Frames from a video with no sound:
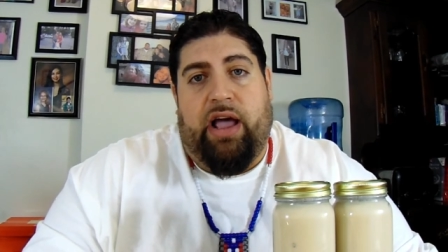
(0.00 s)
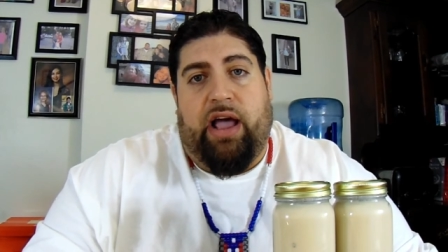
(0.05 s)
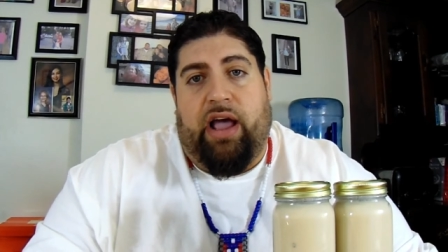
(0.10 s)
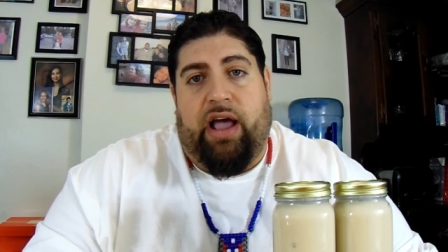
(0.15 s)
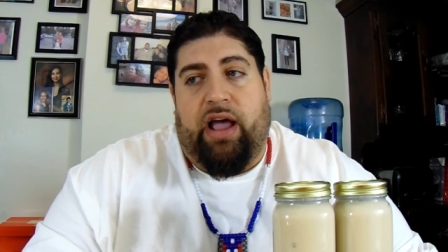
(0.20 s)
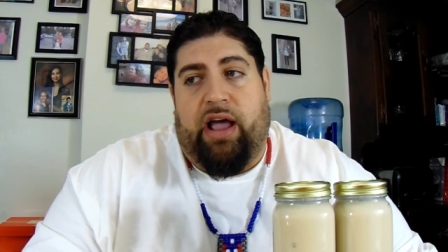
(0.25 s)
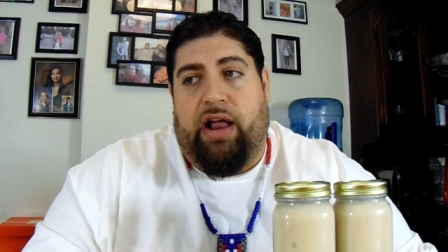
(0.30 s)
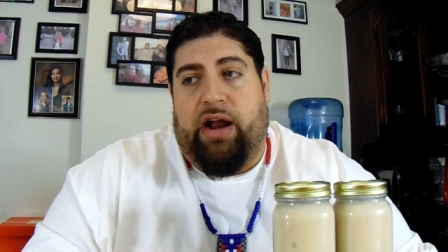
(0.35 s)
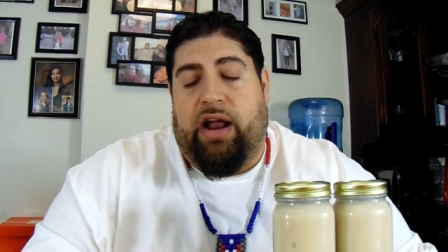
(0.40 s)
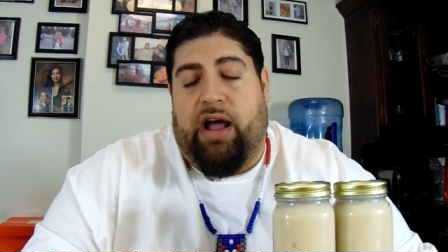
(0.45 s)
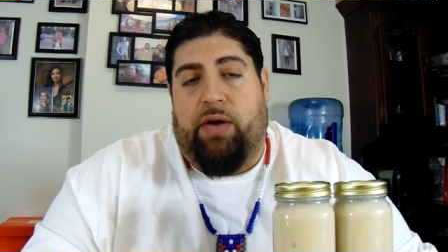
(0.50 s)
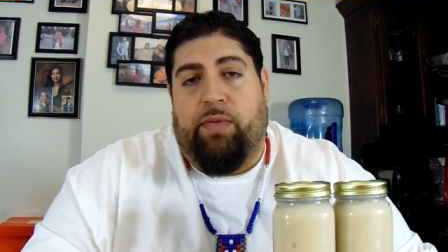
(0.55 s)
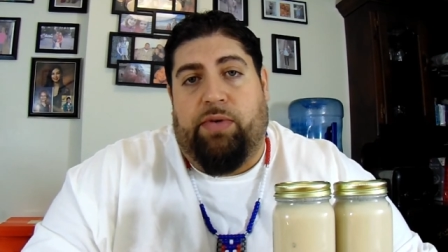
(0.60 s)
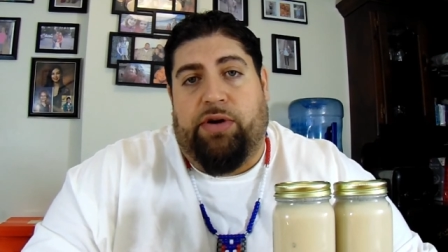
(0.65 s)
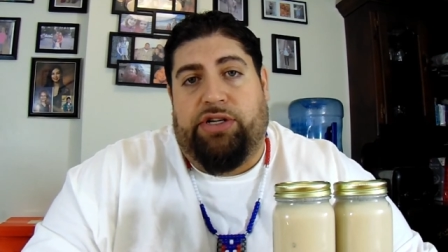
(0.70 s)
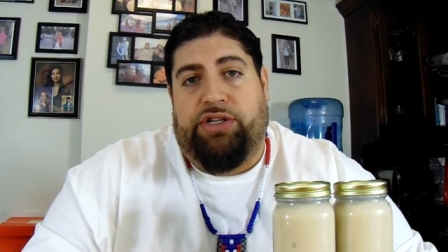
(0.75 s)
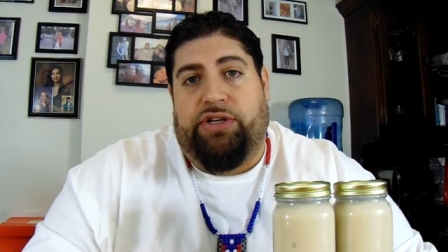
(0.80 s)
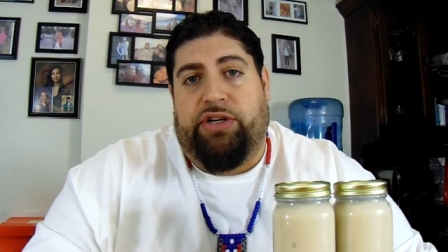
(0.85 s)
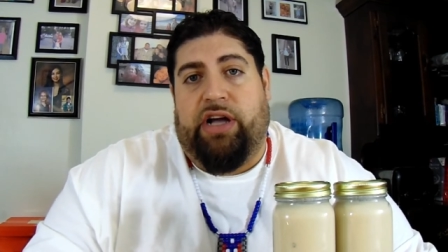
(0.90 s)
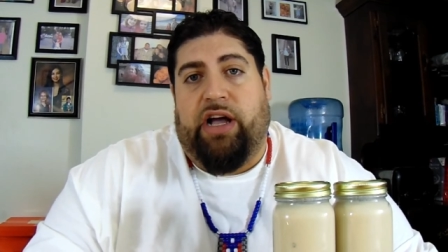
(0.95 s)
And I
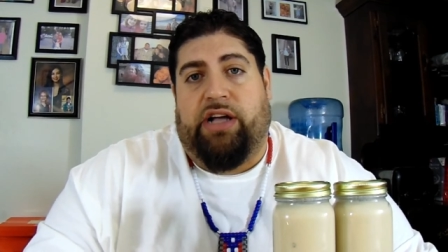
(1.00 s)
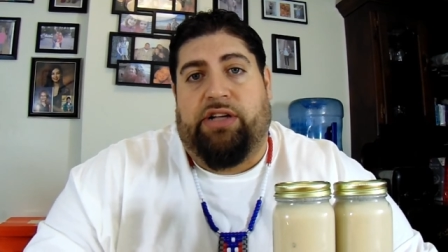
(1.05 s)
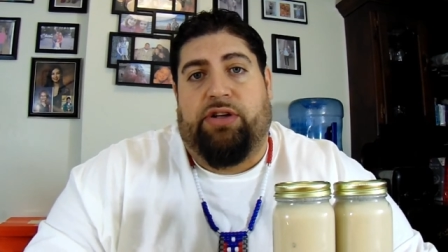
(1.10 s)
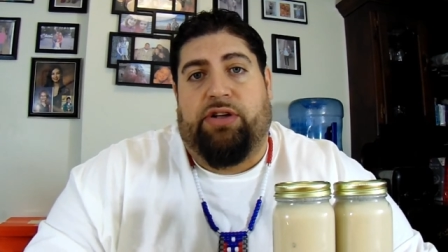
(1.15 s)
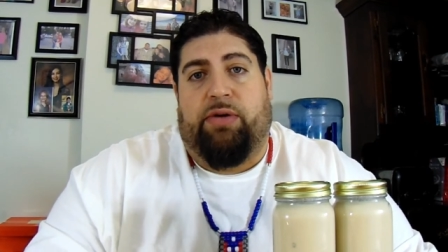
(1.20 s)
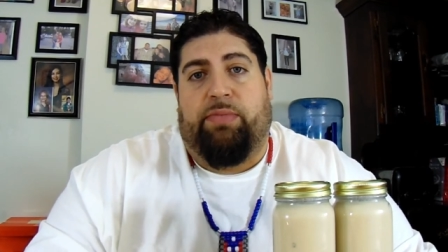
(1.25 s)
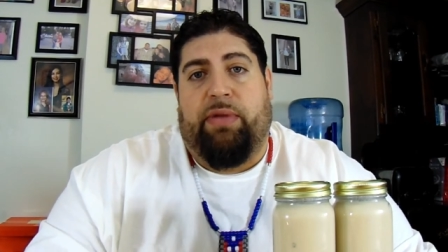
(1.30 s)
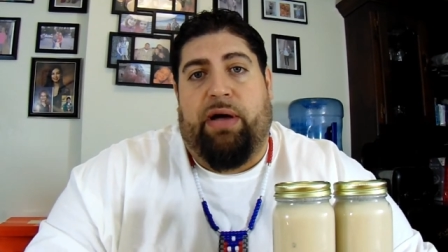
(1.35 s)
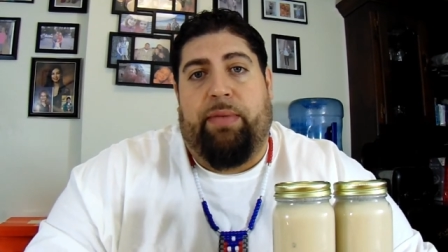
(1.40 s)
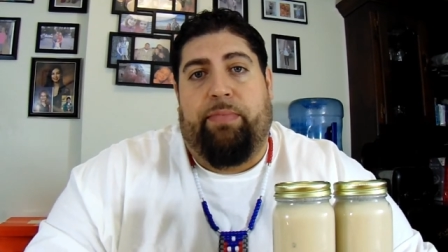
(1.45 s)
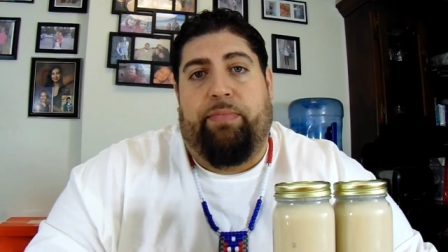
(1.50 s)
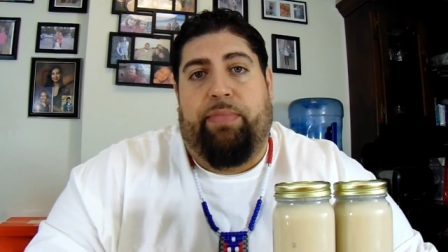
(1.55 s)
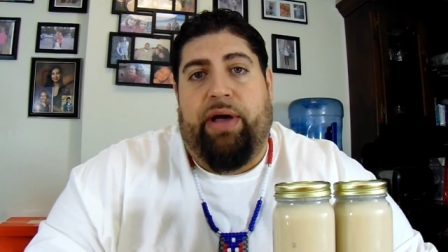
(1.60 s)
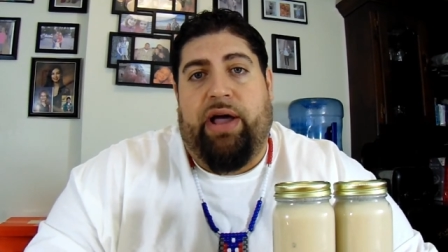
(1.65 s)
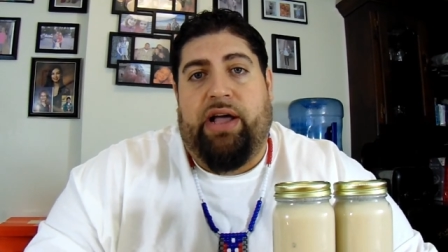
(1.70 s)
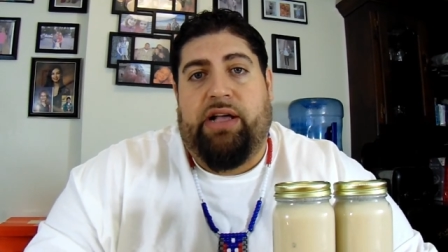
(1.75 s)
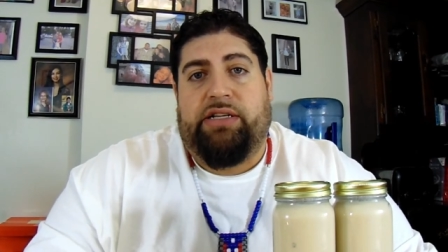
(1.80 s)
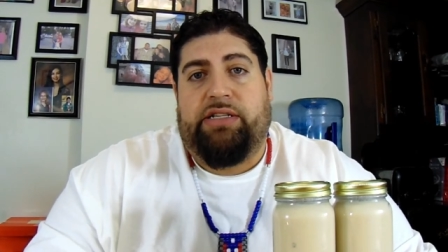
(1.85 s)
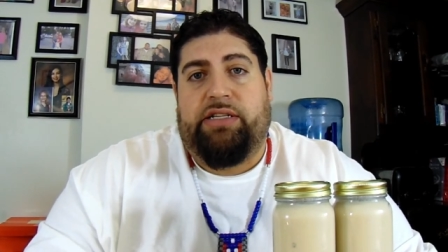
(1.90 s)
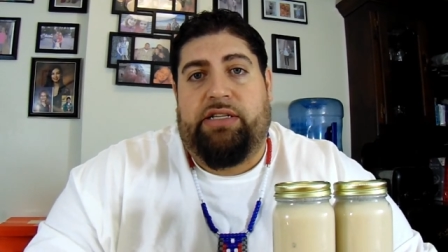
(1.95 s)
wish you guys all my
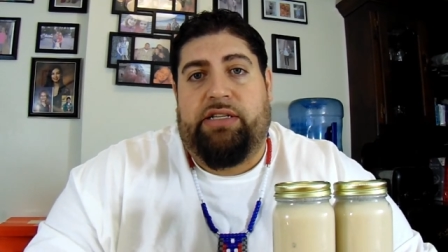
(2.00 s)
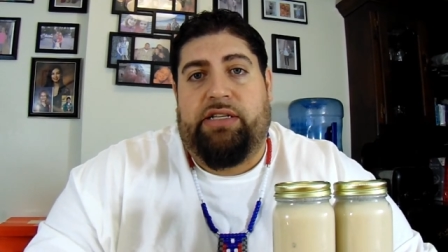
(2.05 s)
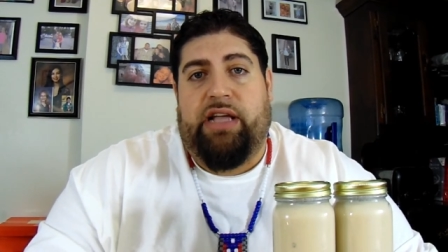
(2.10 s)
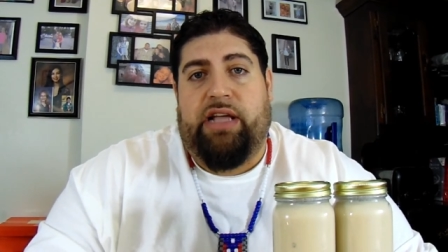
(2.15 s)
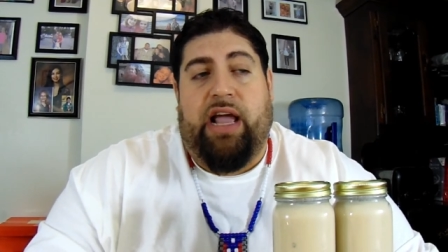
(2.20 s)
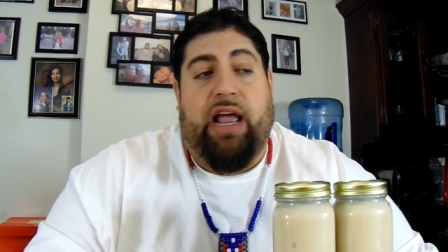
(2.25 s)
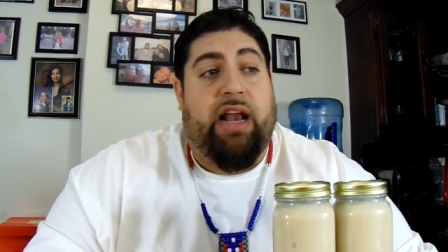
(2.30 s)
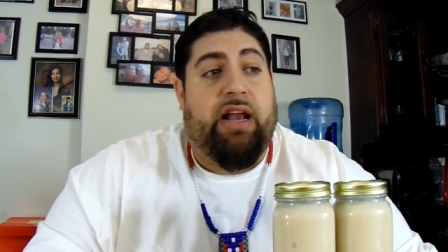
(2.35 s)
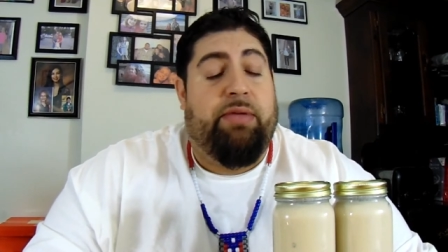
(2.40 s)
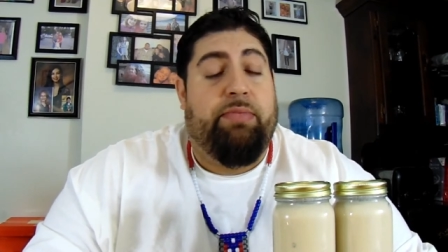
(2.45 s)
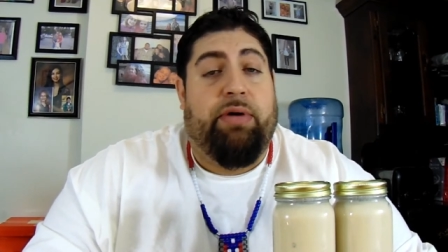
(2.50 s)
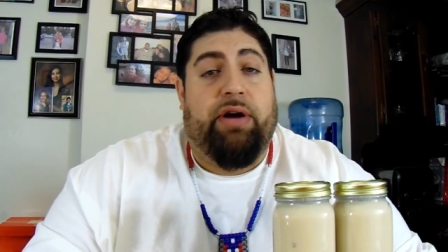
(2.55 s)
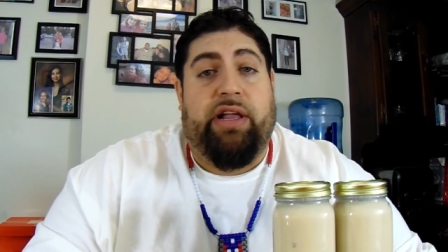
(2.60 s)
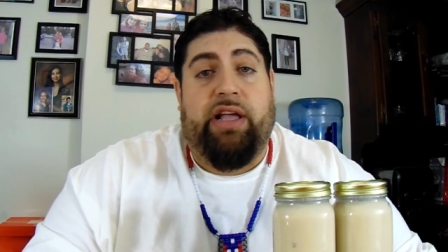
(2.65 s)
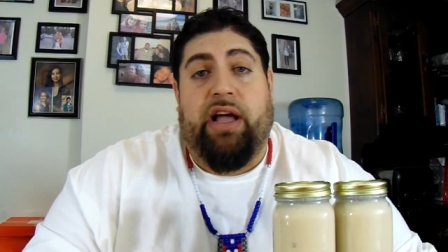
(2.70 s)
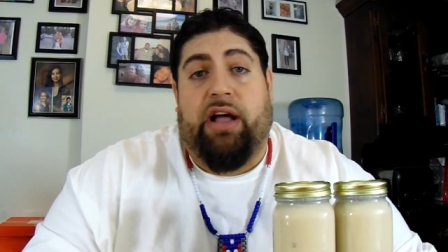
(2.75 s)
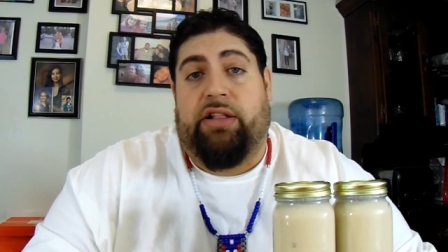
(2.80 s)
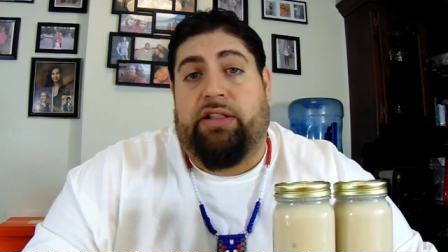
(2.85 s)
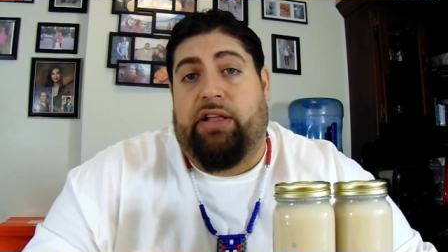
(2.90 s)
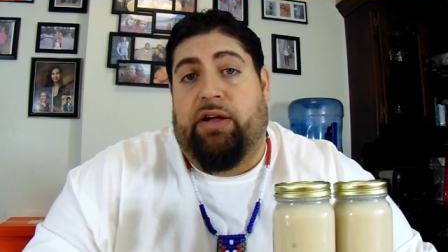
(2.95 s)
best
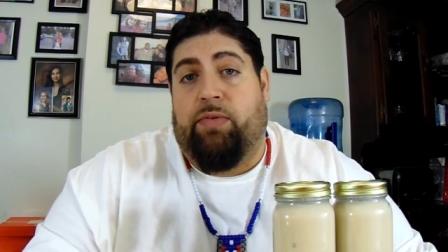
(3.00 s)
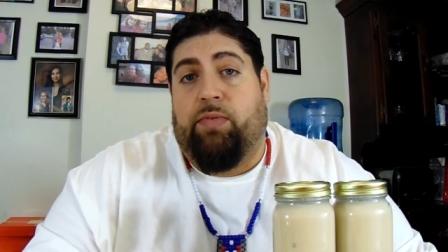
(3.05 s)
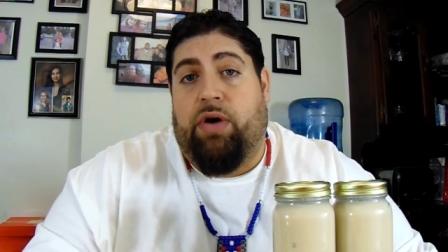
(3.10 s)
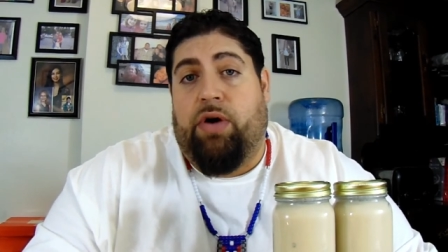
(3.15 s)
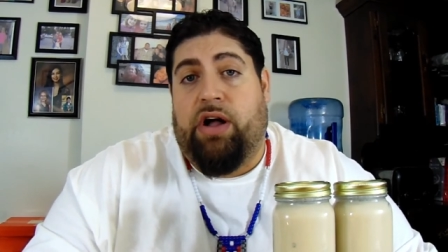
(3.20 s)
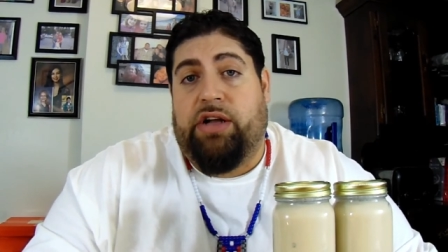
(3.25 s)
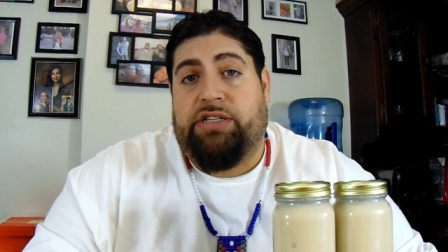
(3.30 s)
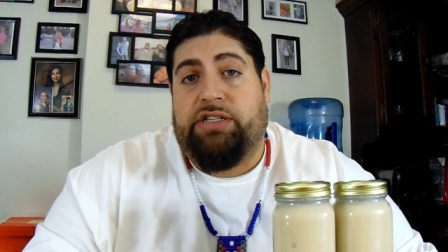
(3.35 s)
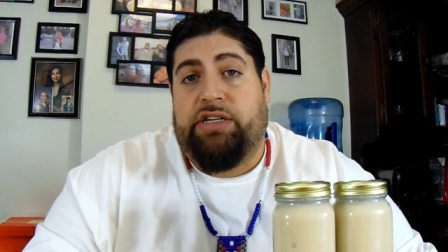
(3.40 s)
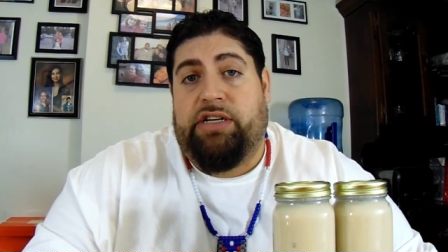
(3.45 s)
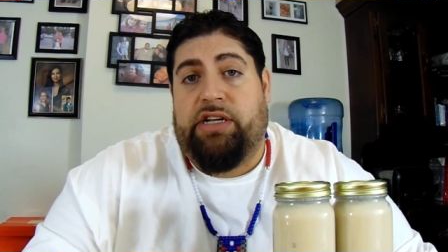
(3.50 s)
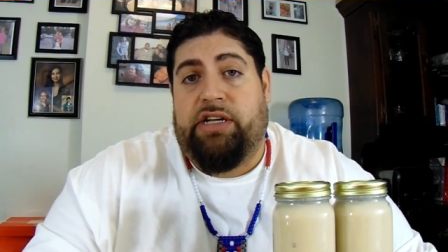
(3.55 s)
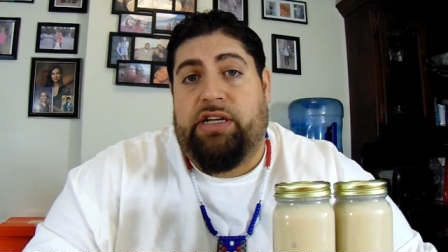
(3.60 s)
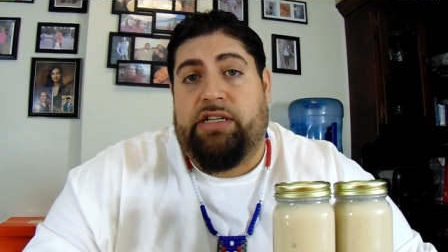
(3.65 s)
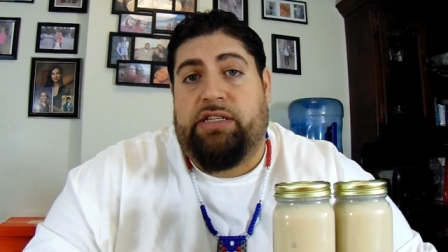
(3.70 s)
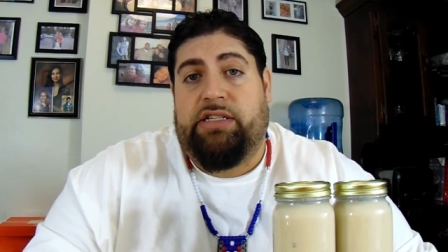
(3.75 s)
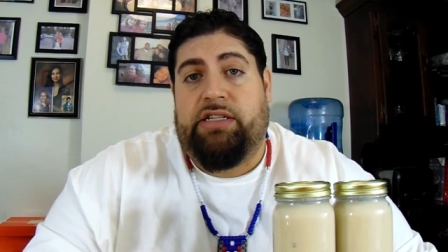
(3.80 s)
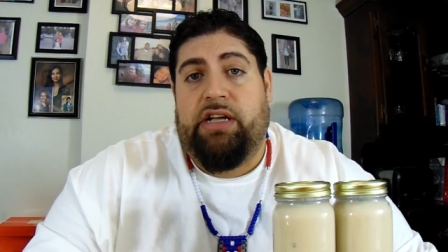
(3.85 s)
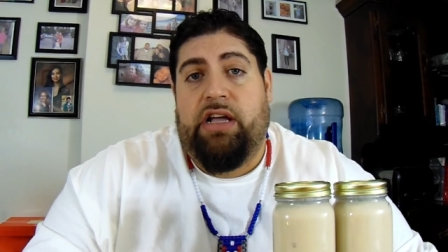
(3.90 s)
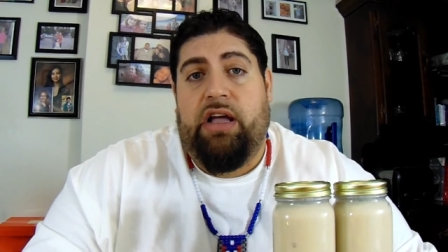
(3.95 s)
anybody out there watching
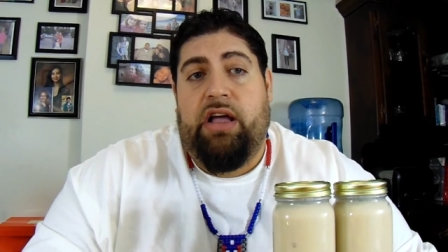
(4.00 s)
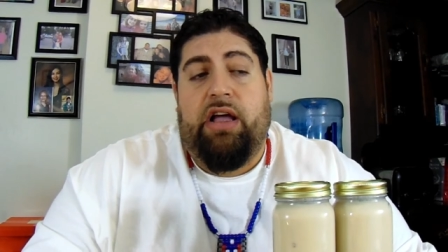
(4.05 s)
this.